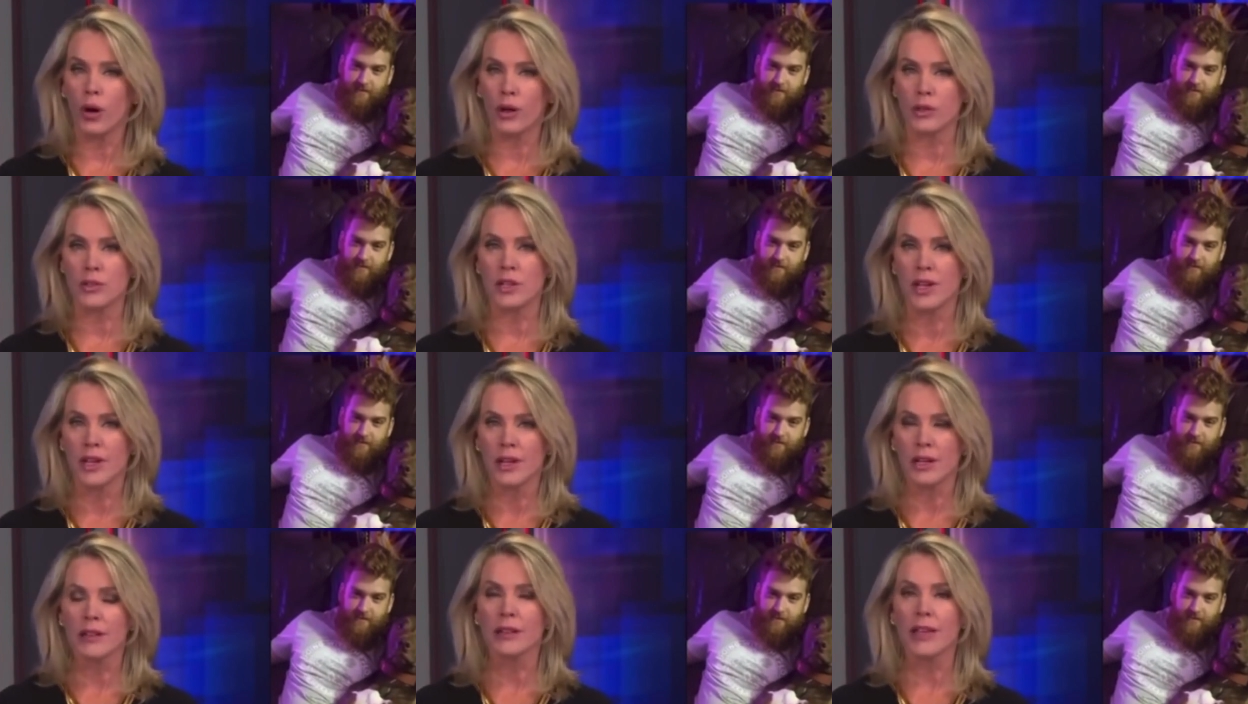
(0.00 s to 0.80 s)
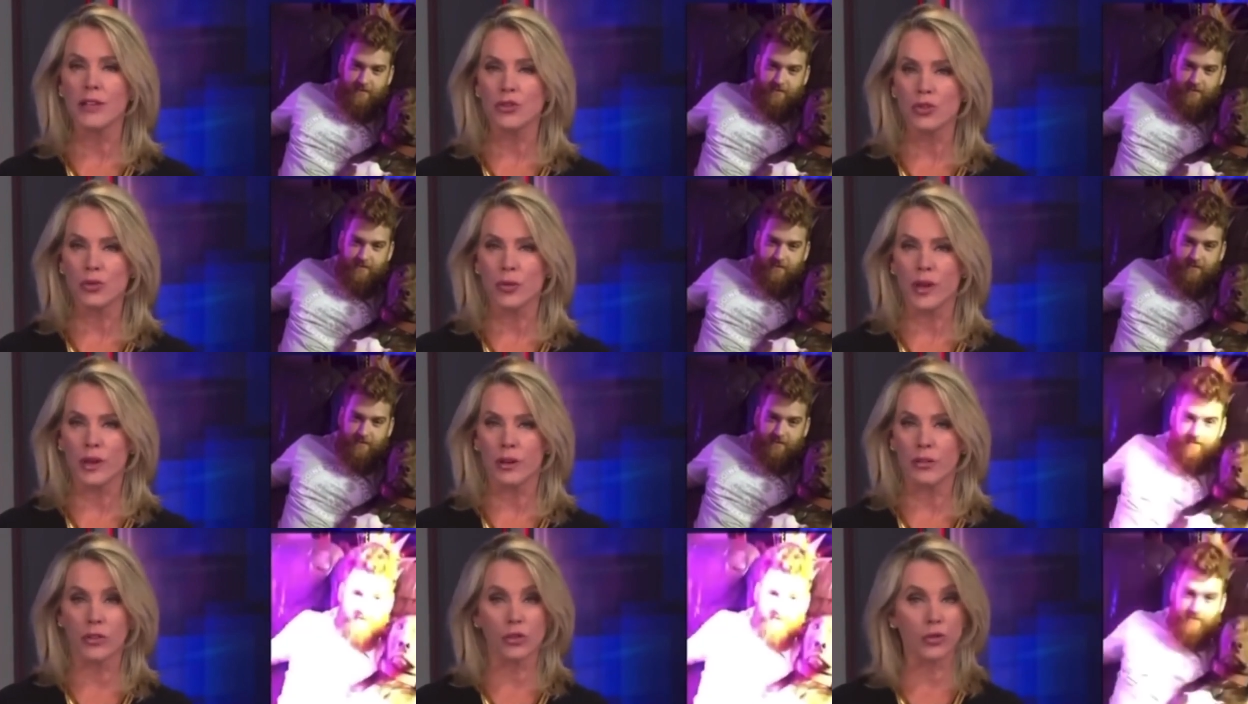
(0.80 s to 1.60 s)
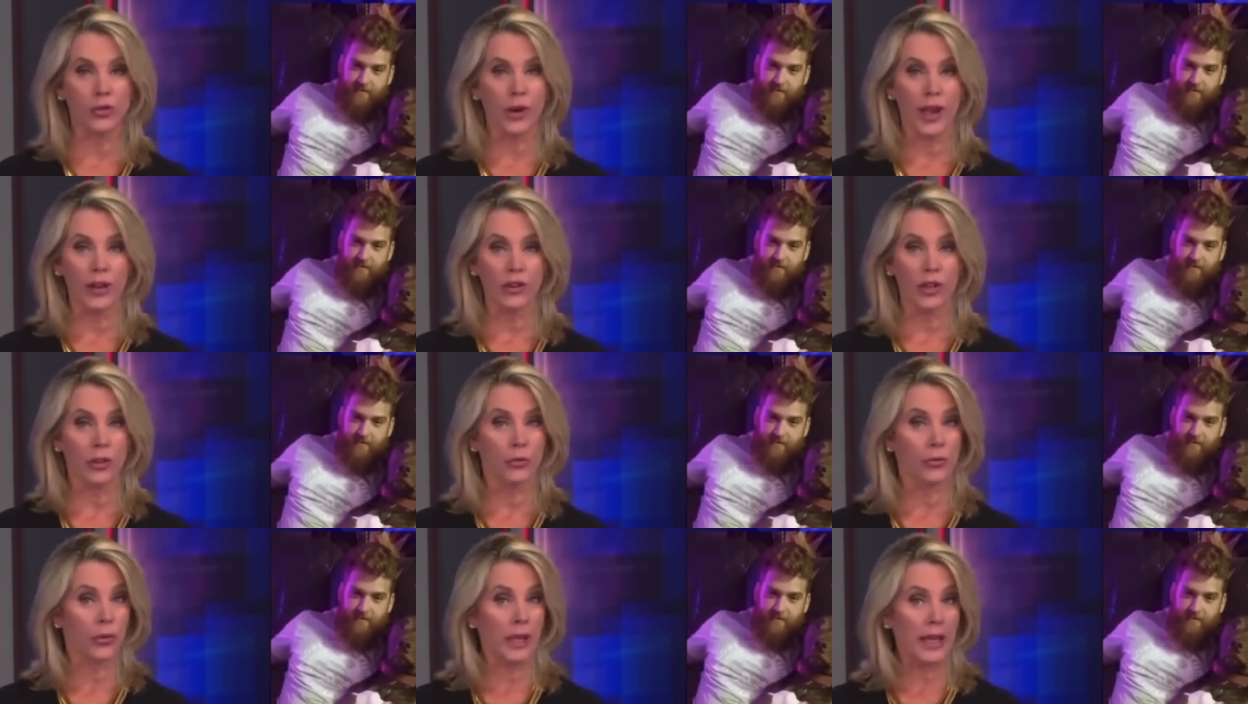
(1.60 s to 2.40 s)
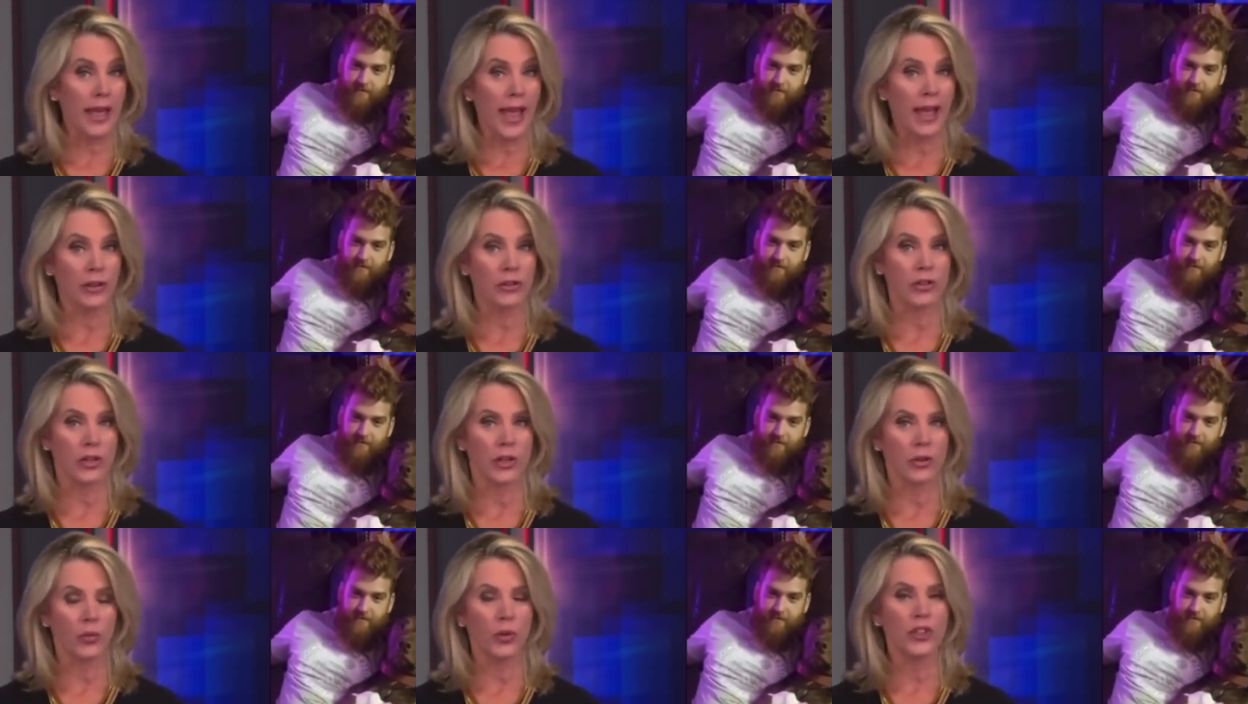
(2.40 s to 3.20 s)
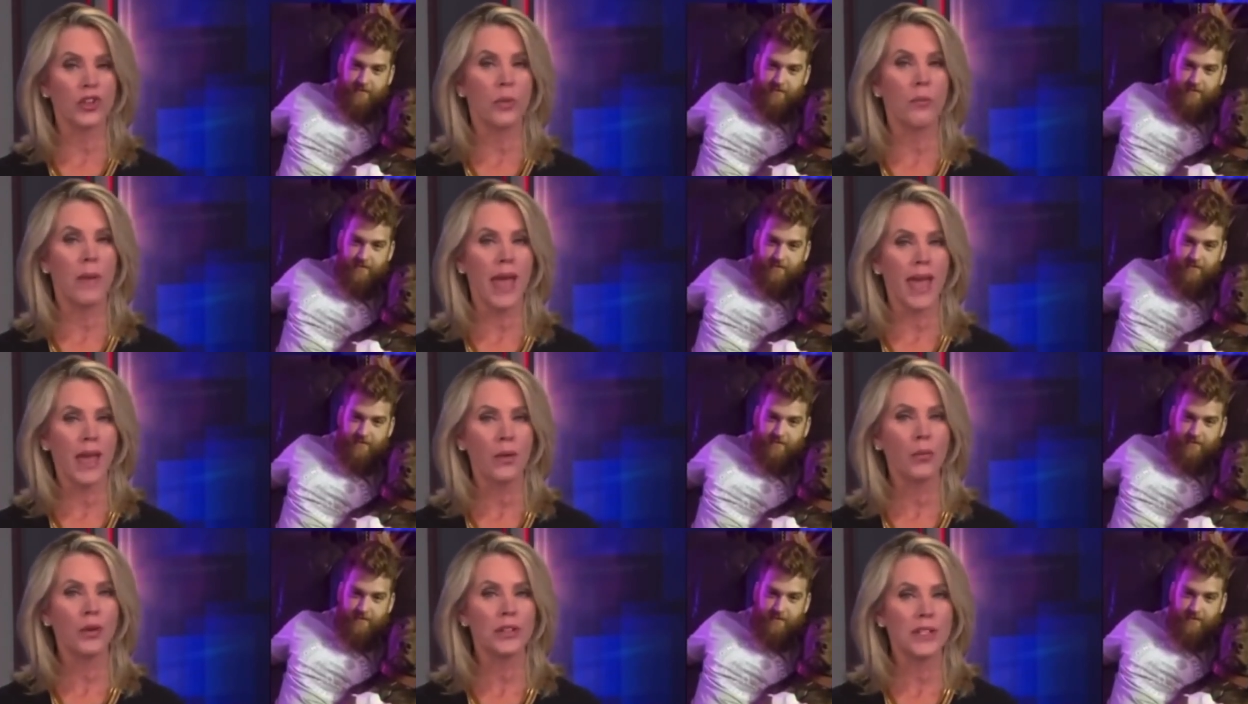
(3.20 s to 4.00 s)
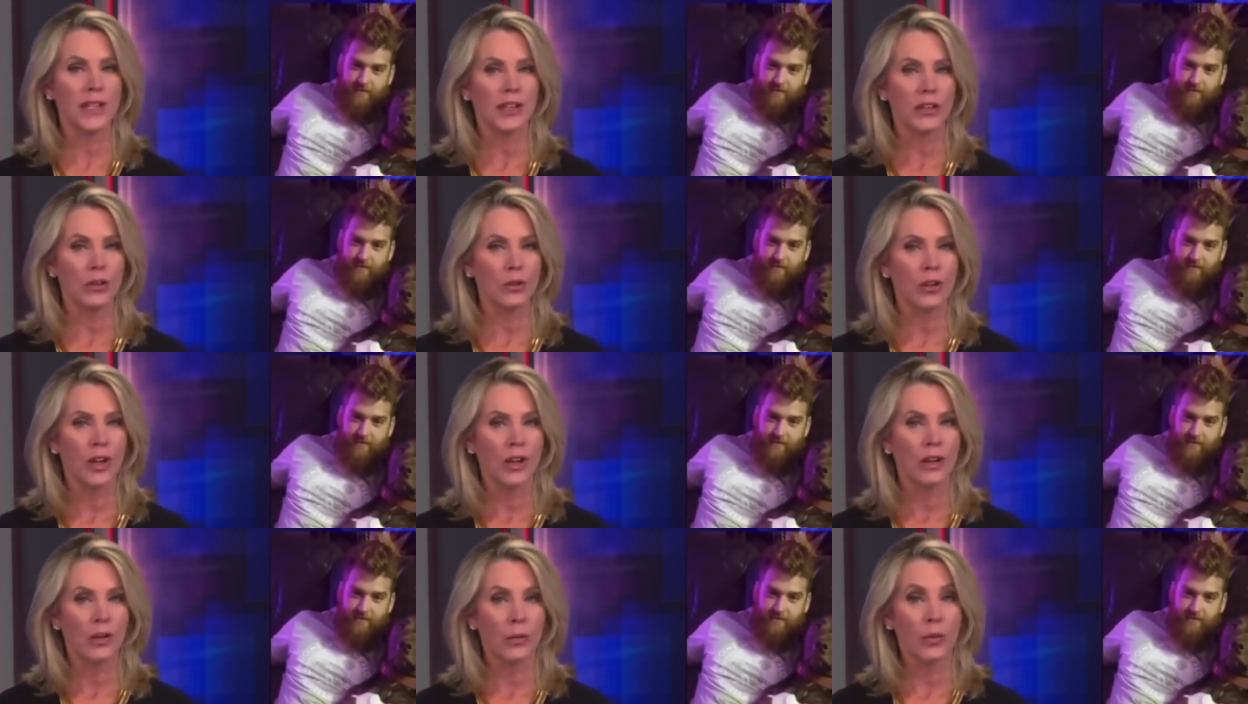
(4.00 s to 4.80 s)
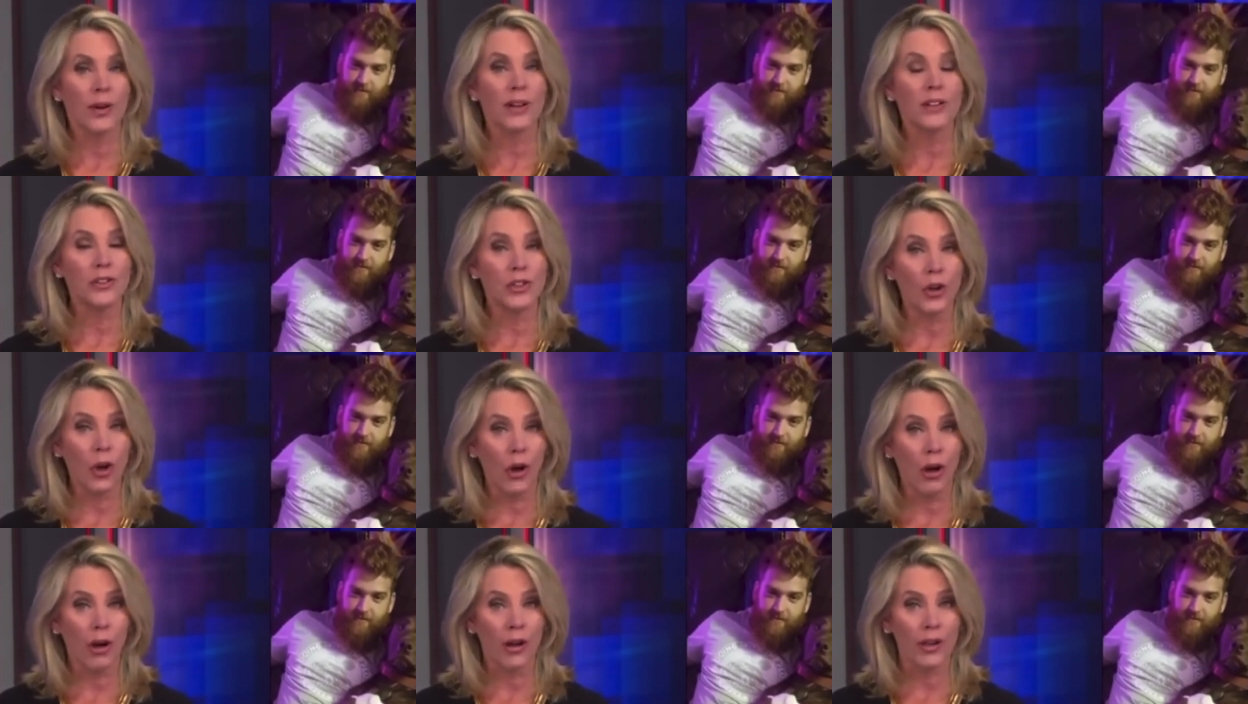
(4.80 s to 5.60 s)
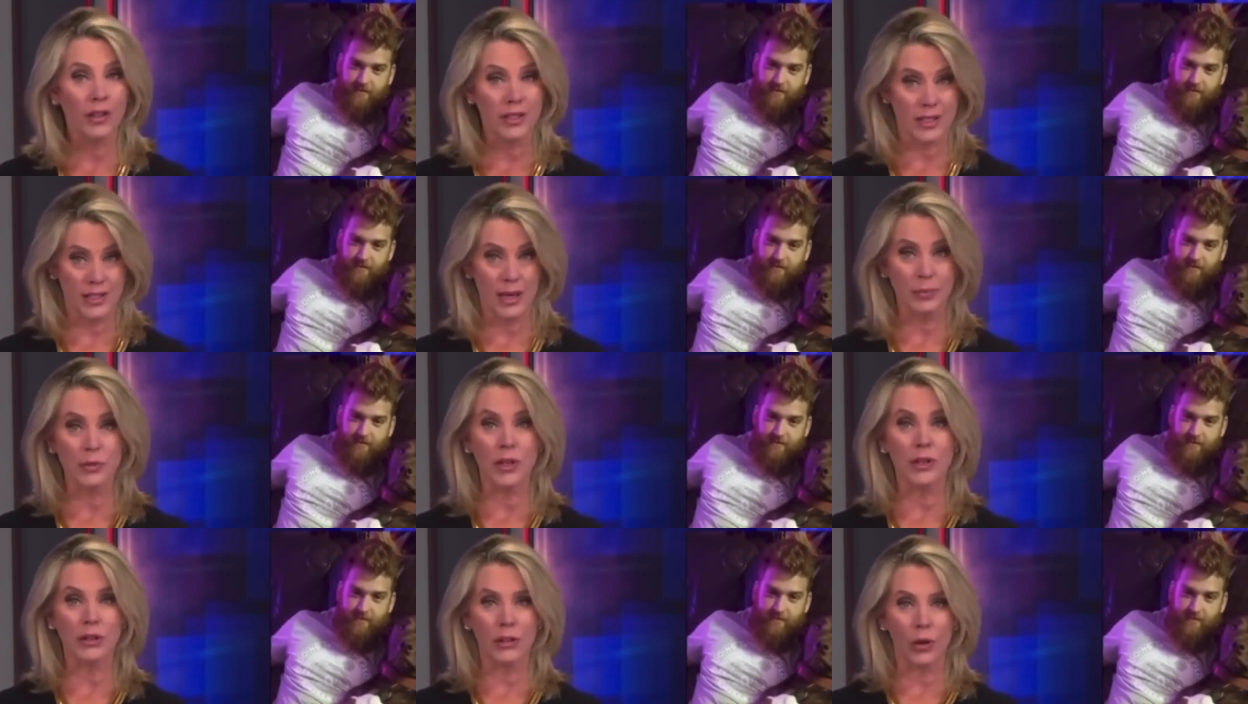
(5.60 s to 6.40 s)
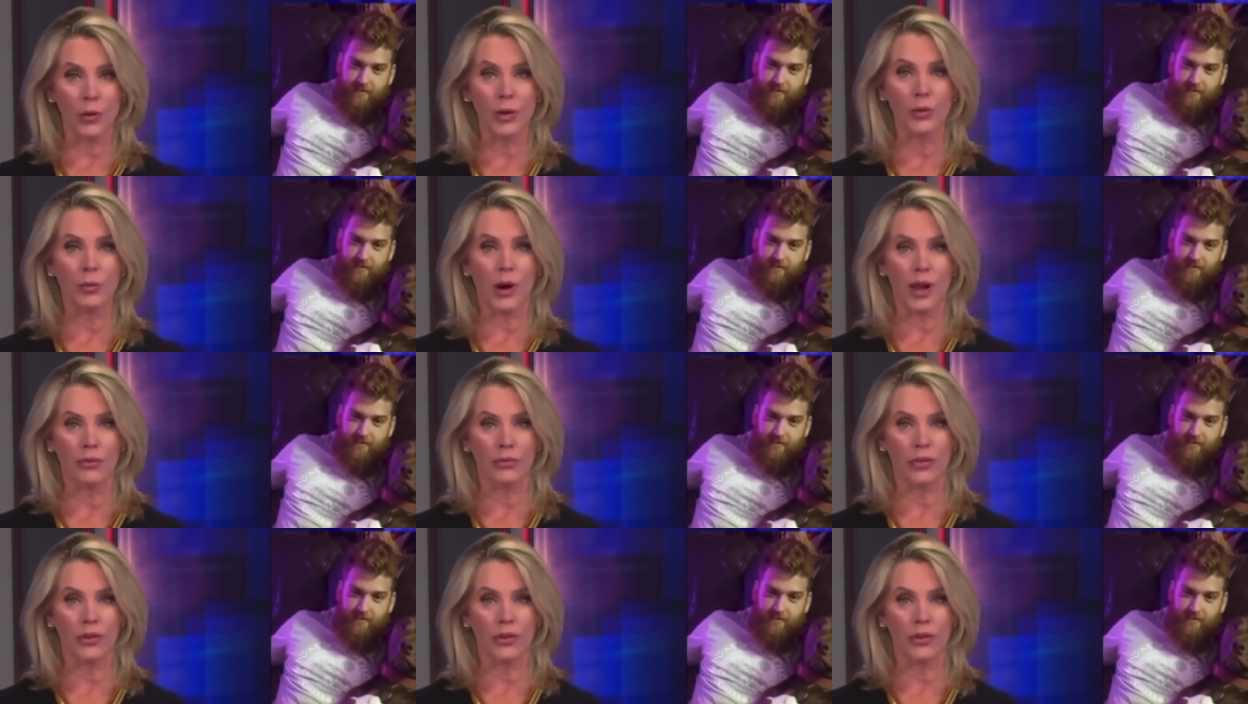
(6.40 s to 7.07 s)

Speaker 1: verse 37, and it reads this For with the Most High, Yahweh, Bahashim Yahweh Shai,